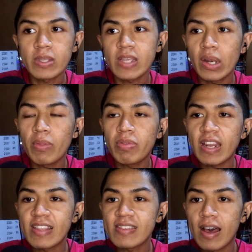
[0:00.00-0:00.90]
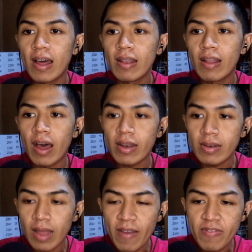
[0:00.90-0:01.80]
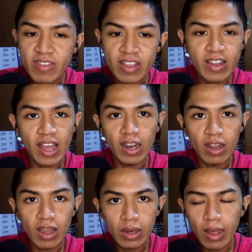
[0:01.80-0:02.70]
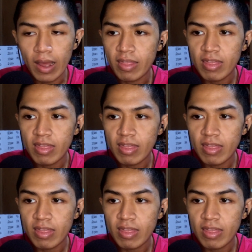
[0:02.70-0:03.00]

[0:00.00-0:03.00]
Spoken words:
Because I don't think that's a lot. I've seen that a lot.